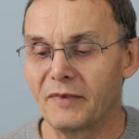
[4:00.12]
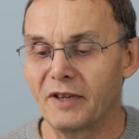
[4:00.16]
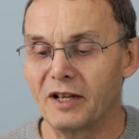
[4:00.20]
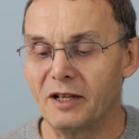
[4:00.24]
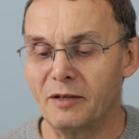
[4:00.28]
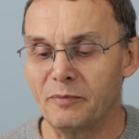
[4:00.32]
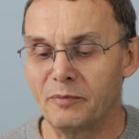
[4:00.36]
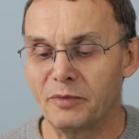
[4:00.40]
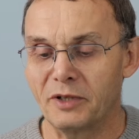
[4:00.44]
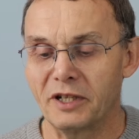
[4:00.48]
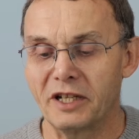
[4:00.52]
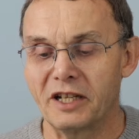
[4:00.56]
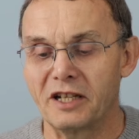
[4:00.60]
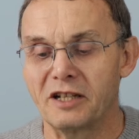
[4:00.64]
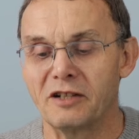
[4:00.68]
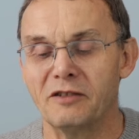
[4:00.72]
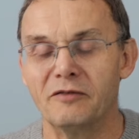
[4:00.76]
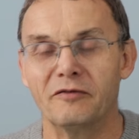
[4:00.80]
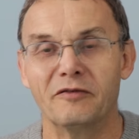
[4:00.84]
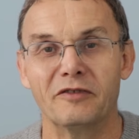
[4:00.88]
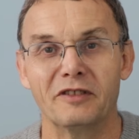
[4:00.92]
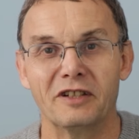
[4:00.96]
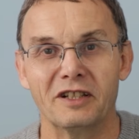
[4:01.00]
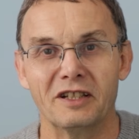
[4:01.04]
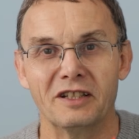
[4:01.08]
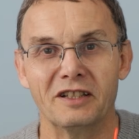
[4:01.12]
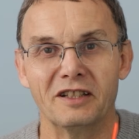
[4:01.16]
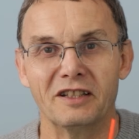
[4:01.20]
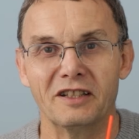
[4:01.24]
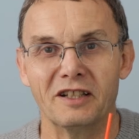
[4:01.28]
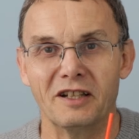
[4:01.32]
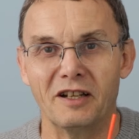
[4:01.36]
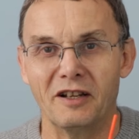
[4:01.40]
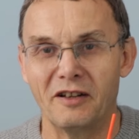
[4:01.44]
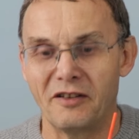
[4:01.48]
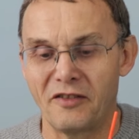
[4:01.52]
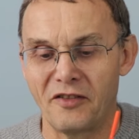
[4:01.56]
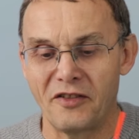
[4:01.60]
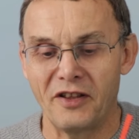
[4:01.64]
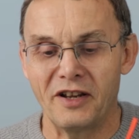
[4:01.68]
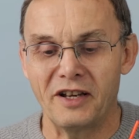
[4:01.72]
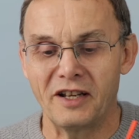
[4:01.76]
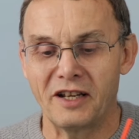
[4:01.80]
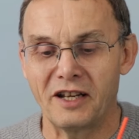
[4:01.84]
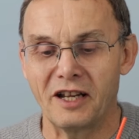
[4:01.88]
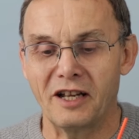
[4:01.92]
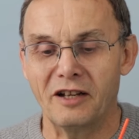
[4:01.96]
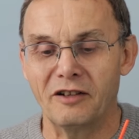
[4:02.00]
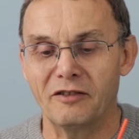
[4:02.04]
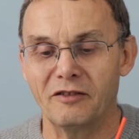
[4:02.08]
I'm pretty confident that a thin
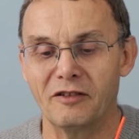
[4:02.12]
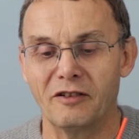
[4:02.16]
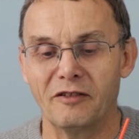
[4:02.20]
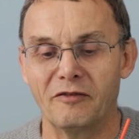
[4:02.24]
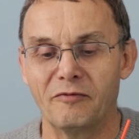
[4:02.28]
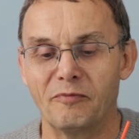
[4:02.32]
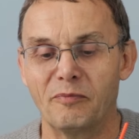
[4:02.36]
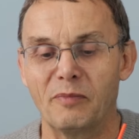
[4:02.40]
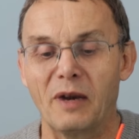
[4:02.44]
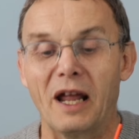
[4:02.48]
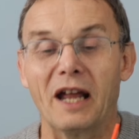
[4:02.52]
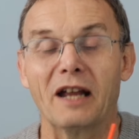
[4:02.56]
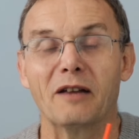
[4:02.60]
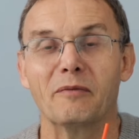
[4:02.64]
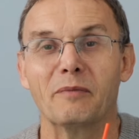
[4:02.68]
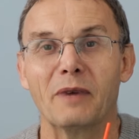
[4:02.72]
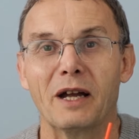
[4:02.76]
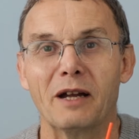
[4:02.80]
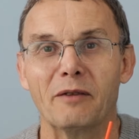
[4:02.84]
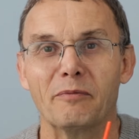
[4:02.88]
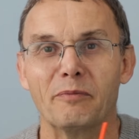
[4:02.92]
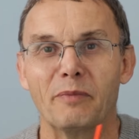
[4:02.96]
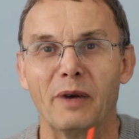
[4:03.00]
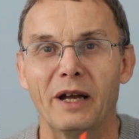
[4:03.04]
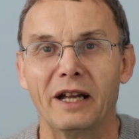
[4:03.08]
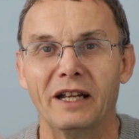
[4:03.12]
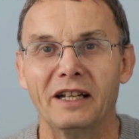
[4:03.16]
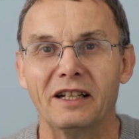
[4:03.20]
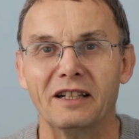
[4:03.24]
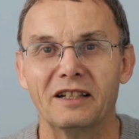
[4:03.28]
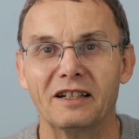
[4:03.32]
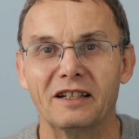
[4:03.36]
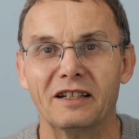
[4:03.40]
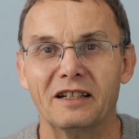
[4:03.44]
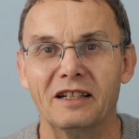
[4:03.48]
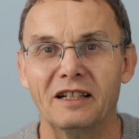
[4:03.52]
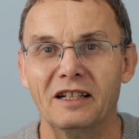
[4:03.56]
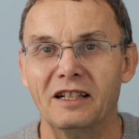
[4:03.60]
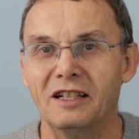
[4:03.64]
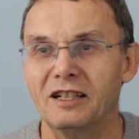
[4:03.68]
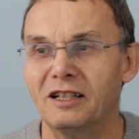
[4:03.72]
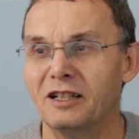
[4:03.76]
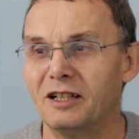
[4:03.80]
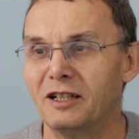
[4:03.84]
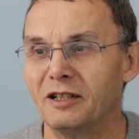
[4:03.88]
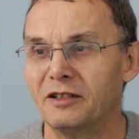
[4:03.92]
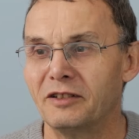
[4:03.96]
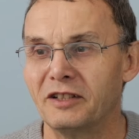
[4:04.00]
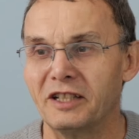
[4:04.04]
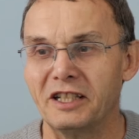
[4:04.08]
coat of black matte paint
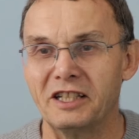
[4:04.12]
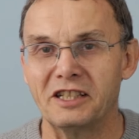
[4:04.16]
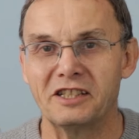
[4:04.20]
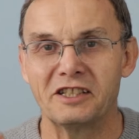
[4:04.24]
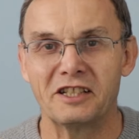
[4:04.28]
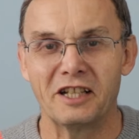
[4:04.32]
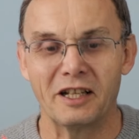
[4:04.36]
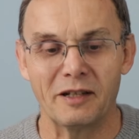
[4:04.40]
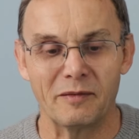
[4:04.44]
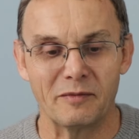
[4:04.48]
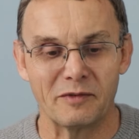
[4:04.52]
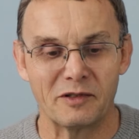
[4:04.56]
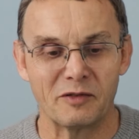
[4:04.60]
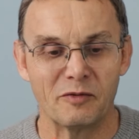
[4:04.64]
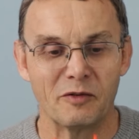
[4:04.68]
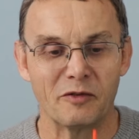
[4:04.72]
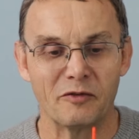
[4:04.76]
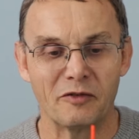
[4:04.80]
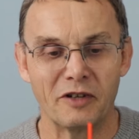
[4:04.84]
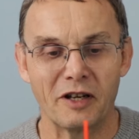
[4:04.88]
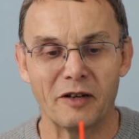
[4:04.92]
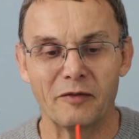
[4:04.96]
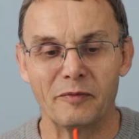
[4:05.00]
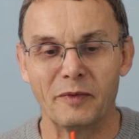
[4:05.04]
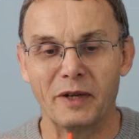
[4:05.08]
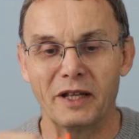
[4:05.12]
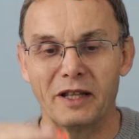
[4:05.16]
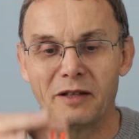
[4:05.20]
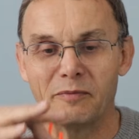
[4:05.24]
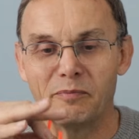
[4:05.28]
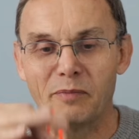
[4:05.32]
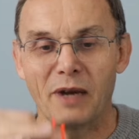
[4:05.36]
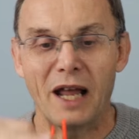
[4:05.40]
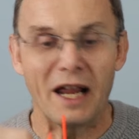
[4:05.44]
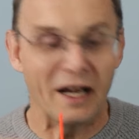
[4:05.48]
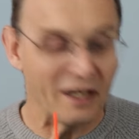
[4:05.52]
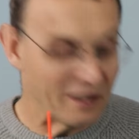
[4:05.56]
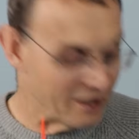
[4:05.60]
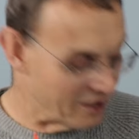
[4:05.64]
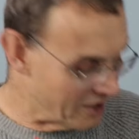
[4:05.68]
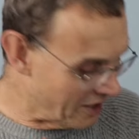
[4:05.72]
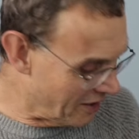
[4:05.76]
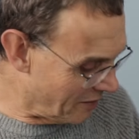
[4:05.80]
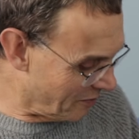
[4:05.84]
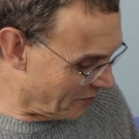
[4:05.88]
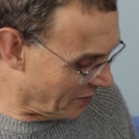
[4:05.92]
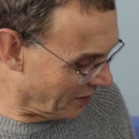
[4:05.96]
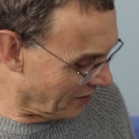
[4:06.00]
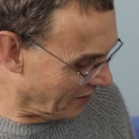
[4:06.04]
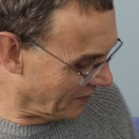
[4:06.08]
on these tips will give me the black
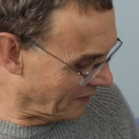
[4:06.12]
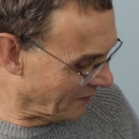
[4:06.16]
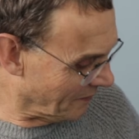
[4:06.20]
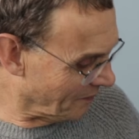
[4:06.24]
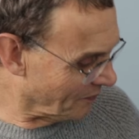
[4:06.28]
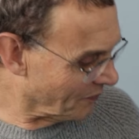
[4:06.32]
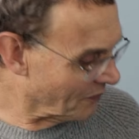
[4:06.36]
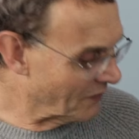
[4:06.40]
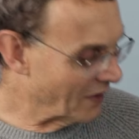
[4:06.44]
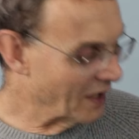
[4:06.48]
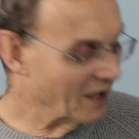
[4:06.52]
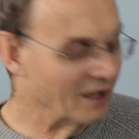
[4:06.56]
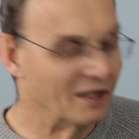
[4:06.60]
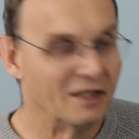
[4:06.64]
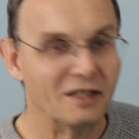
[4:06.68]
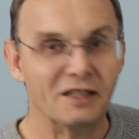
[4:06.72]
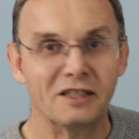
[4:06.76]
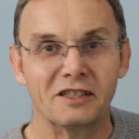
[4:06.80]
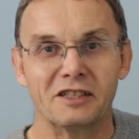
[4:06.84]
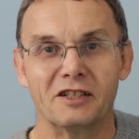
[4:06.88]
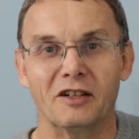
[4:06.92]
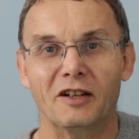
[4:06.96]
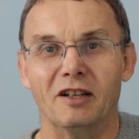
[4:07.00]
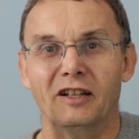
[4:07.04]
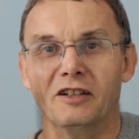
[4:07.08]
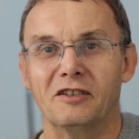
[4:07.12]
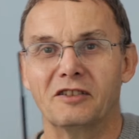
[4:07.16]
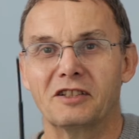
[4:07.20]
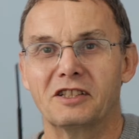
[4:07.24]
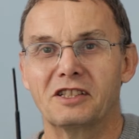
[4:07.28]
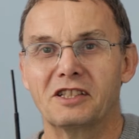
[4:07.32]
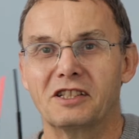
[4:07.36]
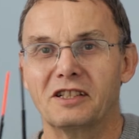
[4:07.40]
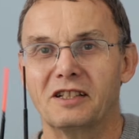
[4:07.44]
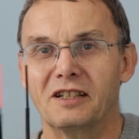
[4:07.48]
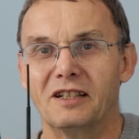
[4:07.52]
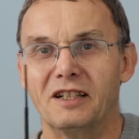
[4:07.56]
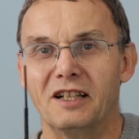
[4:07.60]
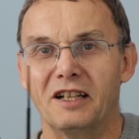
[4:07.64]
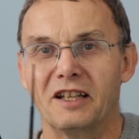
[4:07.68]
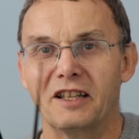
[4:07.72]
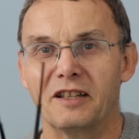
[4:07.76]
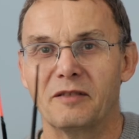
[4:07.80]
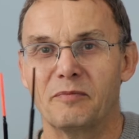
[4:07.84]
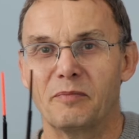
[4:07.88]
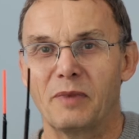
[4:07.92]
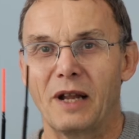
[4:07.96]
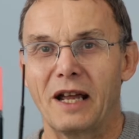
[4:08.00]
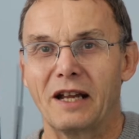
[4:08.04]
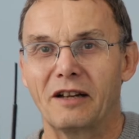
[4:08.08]
tip. So it looks like
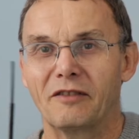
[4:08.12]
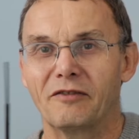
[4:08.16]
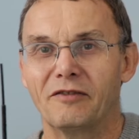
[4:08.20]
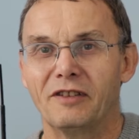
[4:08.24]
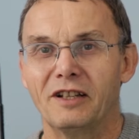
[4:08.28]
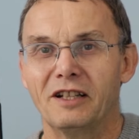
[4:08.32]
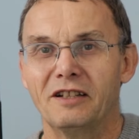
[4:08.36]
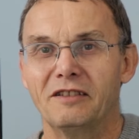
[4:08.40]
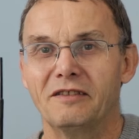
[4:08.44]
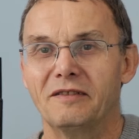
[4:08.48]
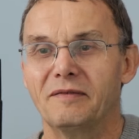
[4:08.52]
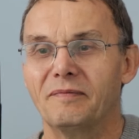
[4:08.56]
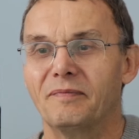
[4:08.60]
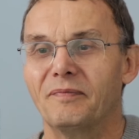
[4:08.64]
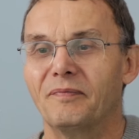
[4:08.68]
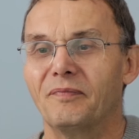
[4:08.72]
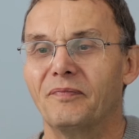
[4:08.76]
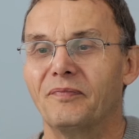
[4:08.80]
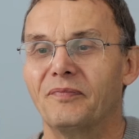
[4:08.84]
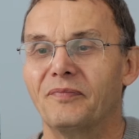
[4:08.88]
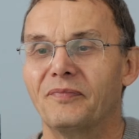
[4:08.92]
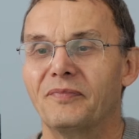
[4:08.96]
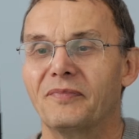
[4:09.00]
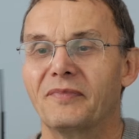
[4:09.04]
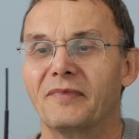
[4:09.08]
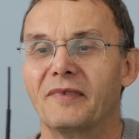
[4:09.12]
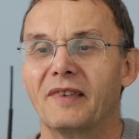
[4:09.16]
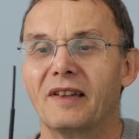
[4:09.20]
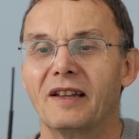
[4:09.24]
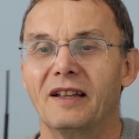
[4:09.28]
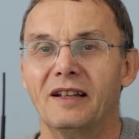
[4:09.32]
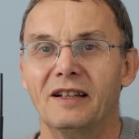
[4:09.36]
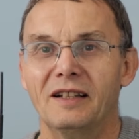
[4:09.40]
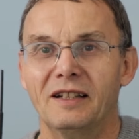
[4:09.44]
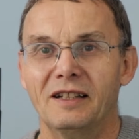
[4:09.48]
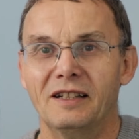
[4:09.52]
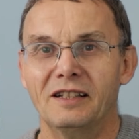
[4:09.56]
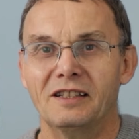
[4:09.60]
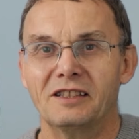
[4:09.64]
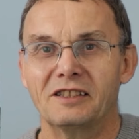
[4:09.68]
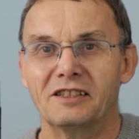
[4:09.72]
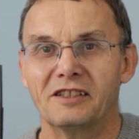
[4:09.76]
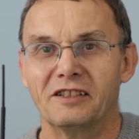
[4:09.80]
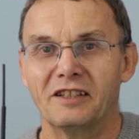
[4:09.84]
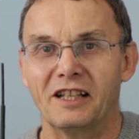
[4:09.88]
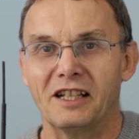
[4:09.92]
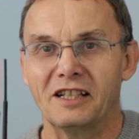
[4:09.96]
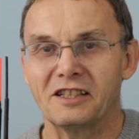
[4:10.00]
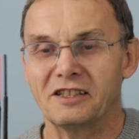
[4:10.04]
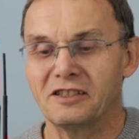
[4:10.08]
the black float.
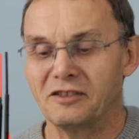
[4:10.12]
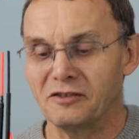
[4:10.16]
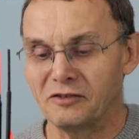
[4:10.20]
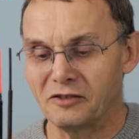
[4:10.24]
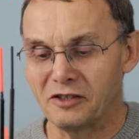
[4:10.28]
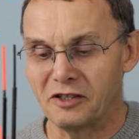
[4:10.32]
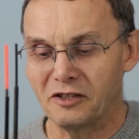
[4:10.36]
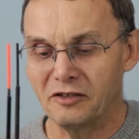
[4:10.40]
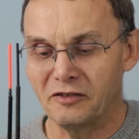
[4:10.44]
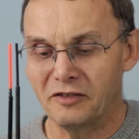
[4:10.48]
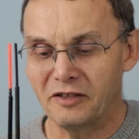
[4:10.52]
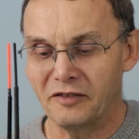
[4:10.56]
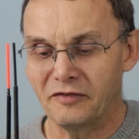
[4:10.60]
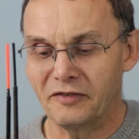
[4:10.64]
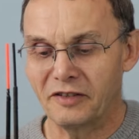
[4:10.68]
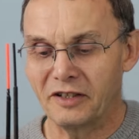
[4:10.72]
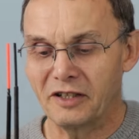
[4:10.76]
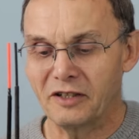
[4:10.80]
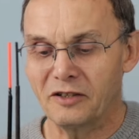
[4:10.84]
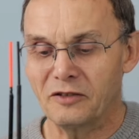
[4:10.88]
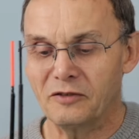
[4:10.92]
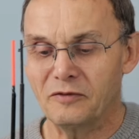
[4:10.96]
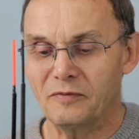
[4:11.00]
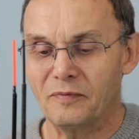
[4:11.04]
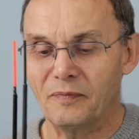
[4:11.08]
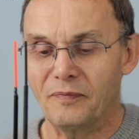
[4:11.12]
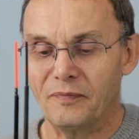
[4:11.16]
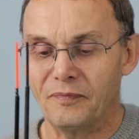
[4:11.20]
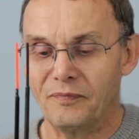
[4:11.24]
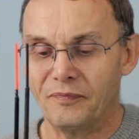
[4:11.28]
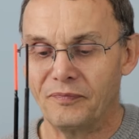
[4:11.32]
So that's not too difficult.